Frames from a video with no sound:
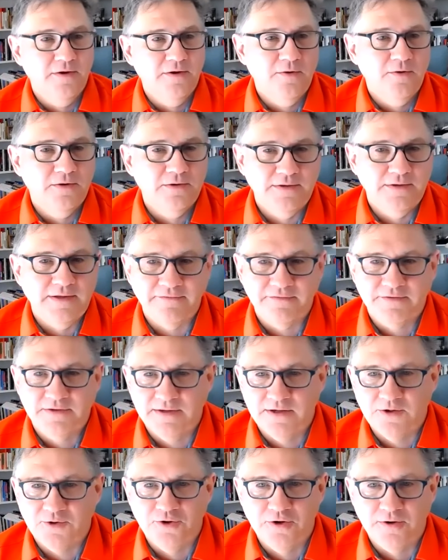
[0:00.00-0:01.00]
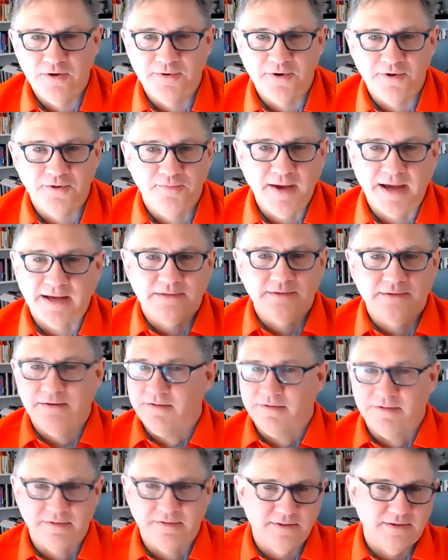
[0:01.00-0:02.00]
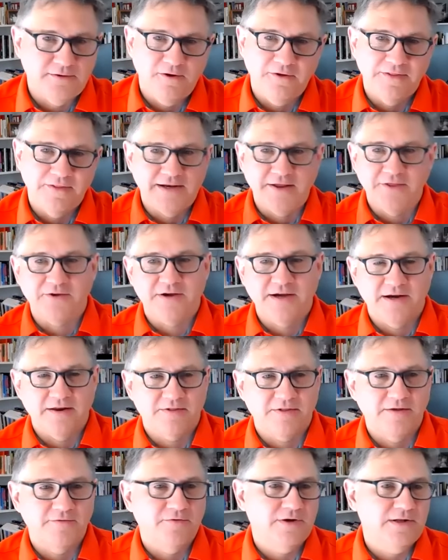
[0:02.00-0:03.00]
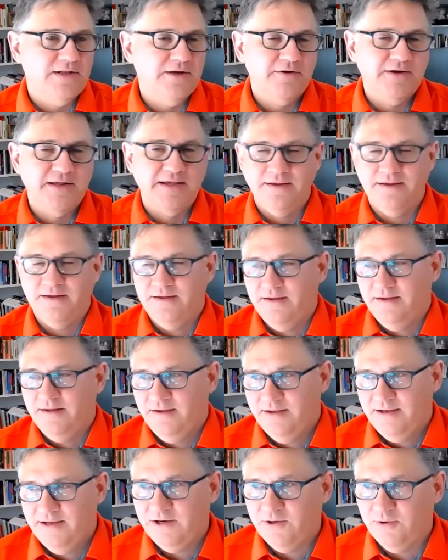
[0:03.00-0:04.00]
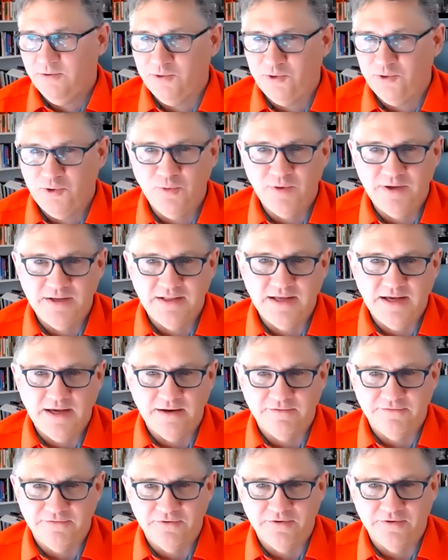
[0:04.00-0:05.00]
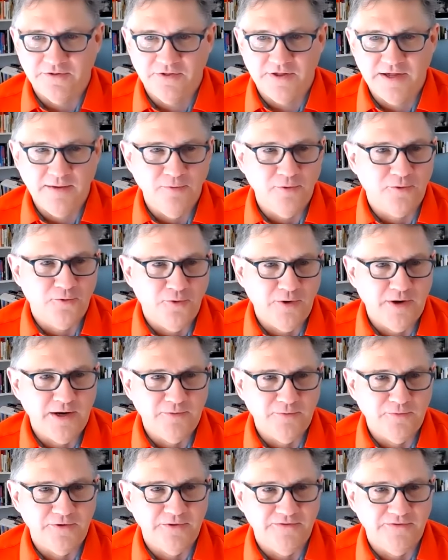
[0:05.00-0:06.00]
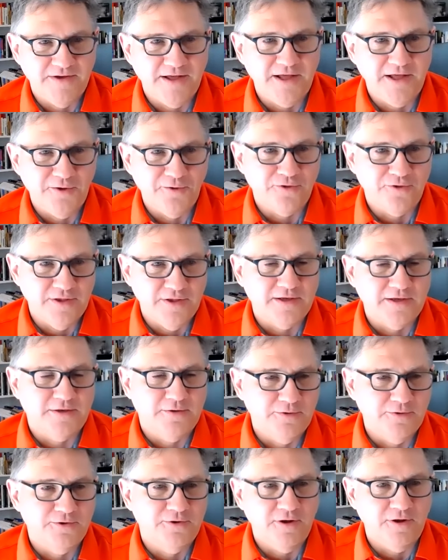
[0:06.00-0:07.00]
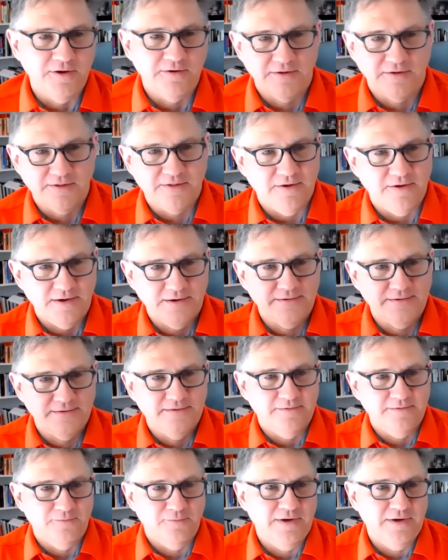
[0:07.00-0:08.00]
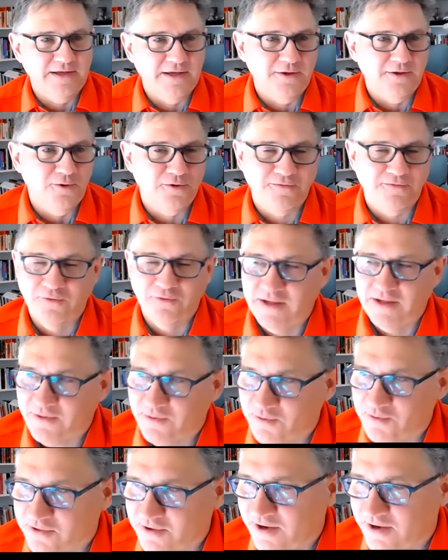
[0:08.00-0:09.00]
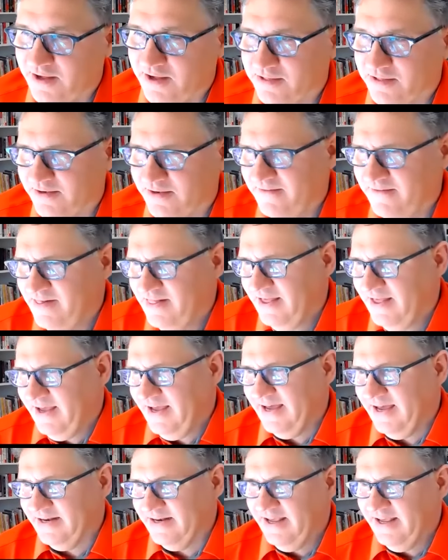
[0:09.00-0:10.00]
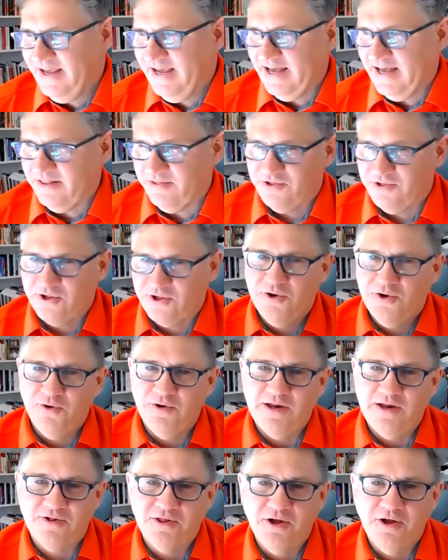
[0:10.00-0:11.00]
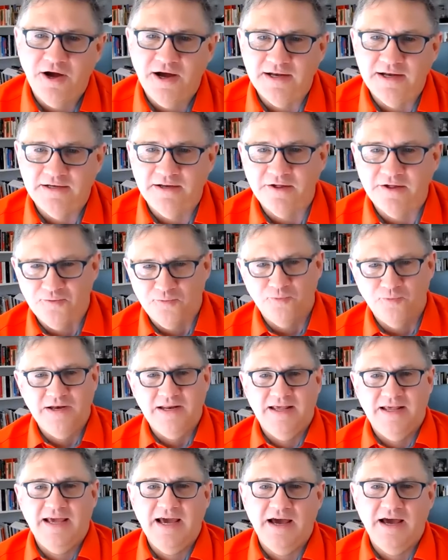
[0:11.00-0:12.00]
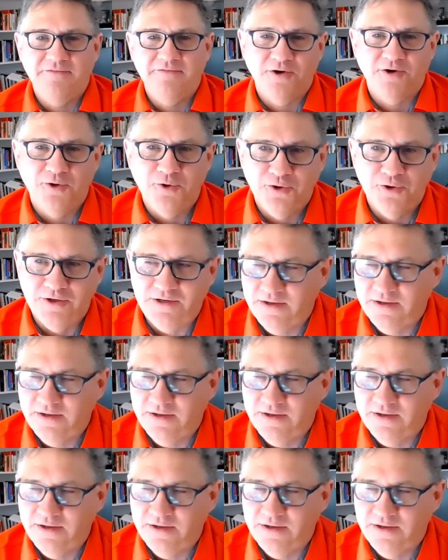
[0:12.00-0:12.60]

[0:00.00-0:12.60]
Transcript: you have to issue a prospectus and all that other kind of stuff. Well, clearly, you know, doing that for a stable coin where the value is linked to a dollar is not really a useful exercise. And securities law doesn't really have a good